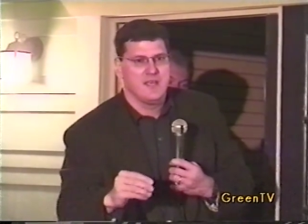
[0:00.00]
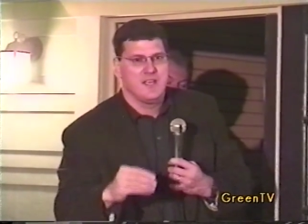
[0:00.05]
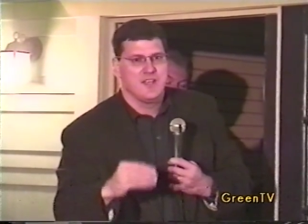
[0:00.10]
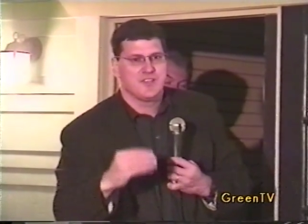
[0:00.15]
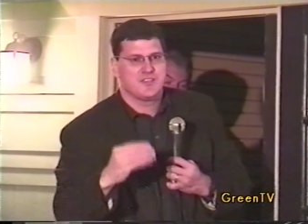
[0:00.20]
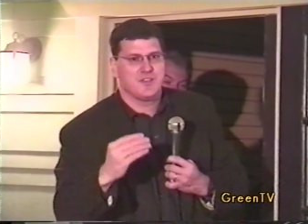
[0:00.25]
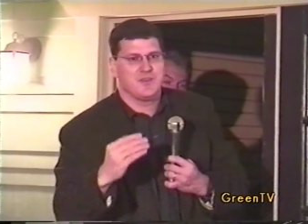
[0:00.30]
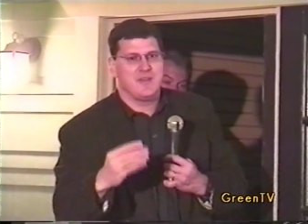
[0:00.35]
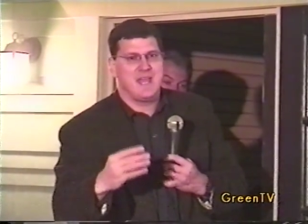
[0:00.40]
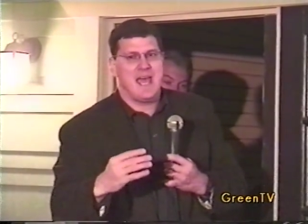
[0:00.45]

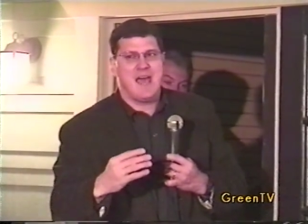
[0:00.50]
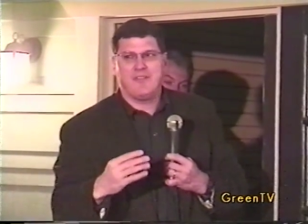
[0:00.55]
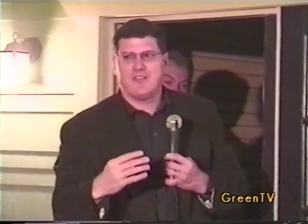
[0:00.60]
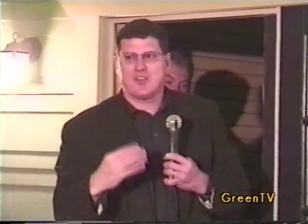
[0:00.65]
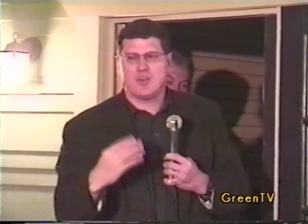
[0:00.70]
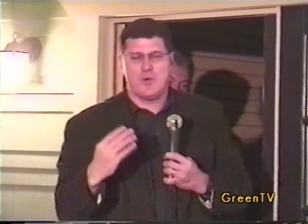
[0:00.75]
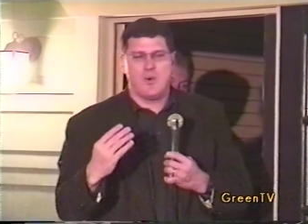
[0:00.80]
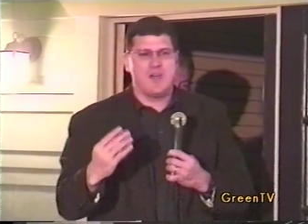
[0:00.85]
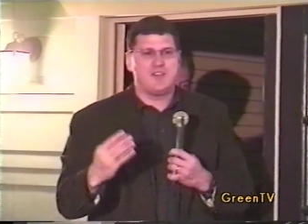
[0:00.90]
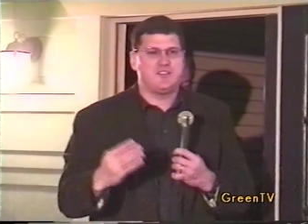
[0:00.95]
So now
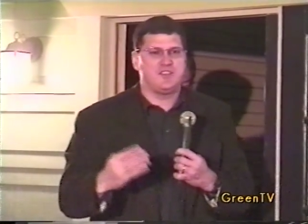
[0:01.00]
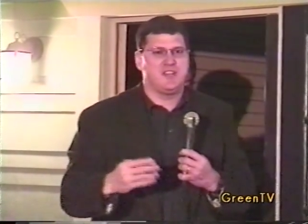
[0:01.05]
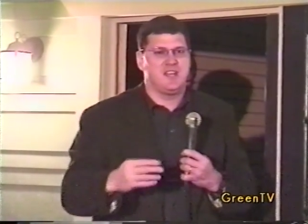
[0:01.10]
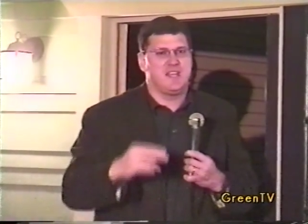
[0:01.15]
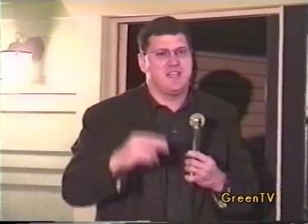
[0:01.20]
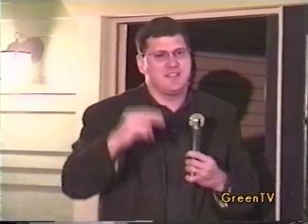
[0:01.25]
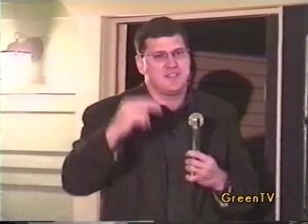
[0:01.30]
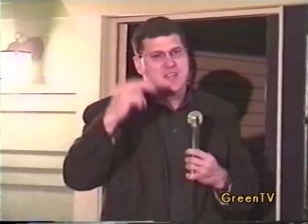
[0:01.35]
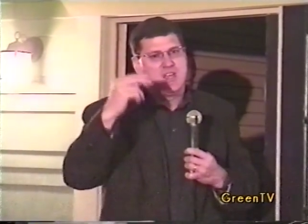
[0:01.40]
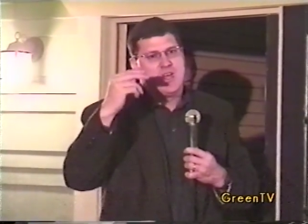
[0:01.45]
the question
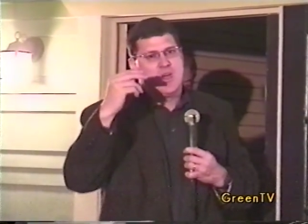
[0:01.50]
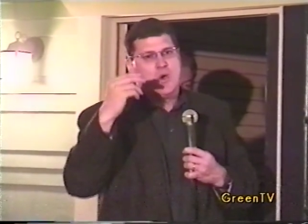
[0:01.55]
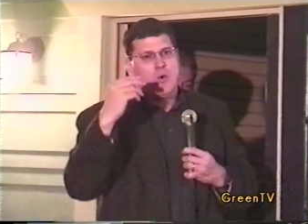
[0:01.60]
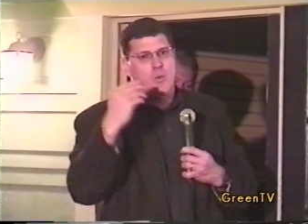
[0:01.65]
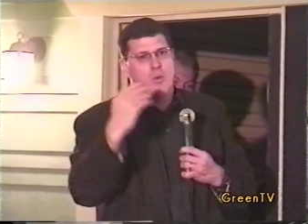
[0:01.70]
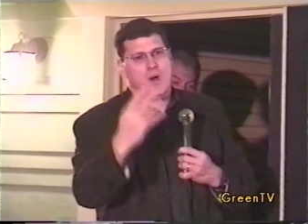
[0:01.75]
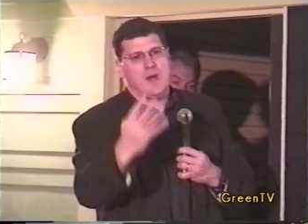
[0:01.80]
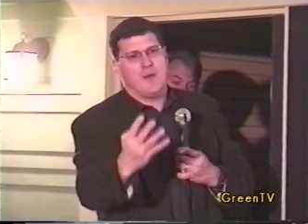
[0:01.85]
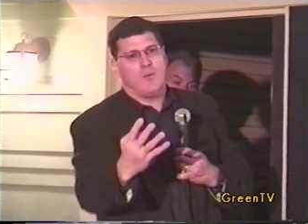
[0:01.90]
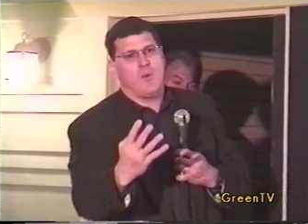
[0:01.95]
is,
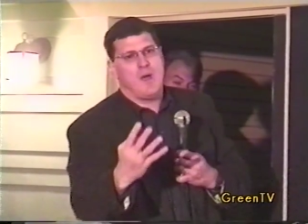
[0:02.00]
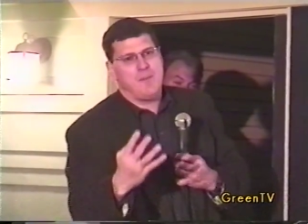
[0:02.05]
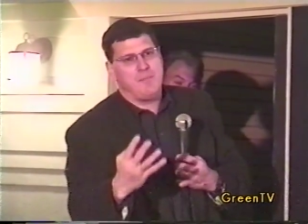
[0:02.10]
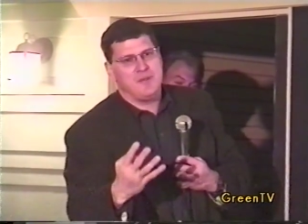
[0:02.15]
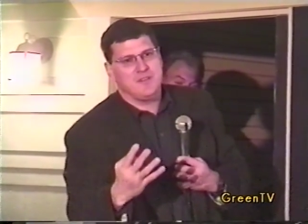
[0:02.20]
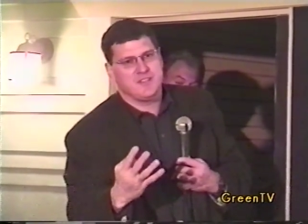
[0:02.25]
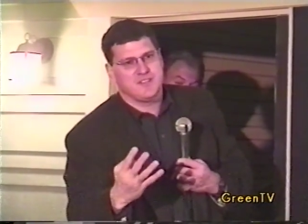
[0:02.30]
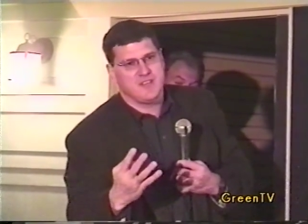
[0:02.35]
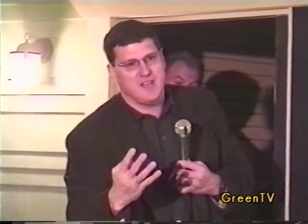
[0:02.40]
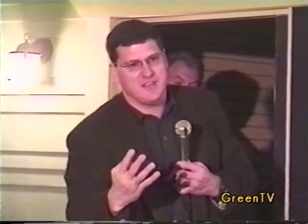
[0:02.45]
what
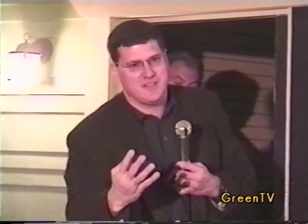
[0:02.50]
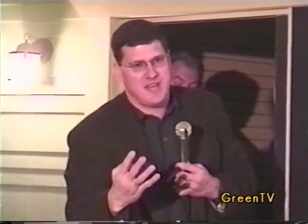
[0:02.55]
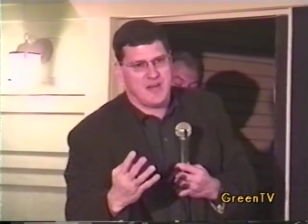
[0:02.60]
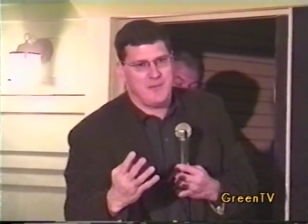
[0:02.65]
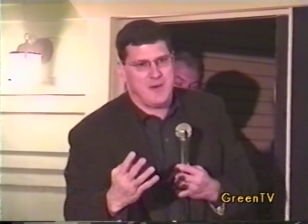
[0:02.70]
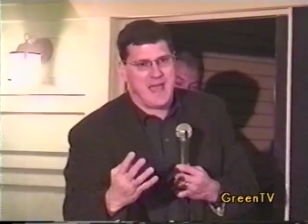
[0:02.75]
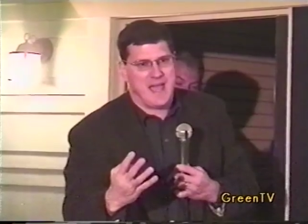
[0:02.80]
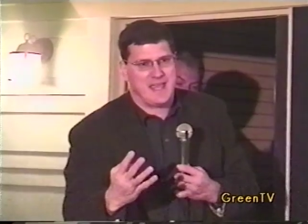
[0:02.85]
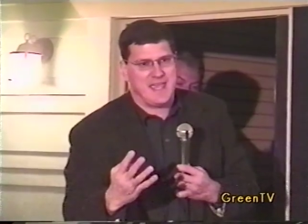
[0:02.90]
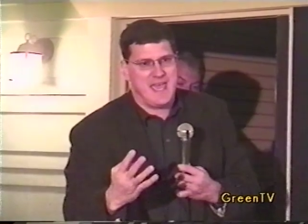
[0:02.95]
weapons does
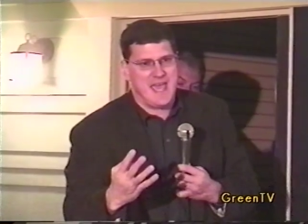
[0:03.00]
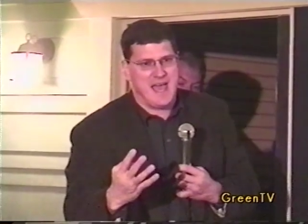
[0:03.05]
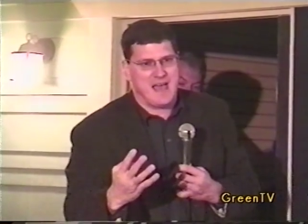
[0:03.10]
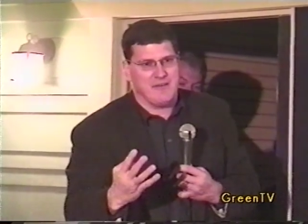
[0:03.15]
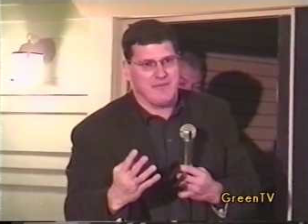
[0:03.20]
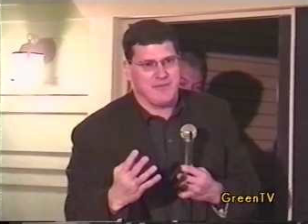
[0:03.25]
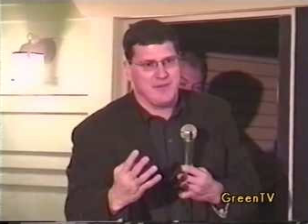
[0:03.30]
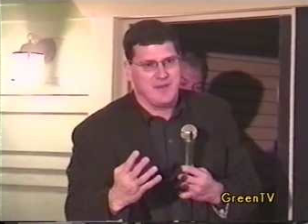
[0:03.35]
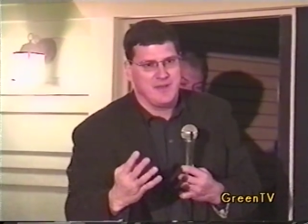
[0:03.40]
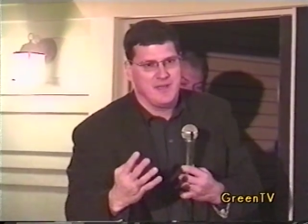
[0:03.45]
Iraq
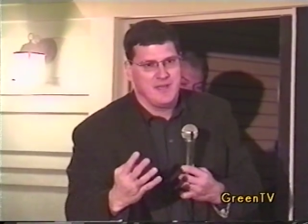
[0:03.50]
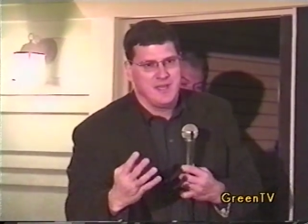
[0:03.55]
have?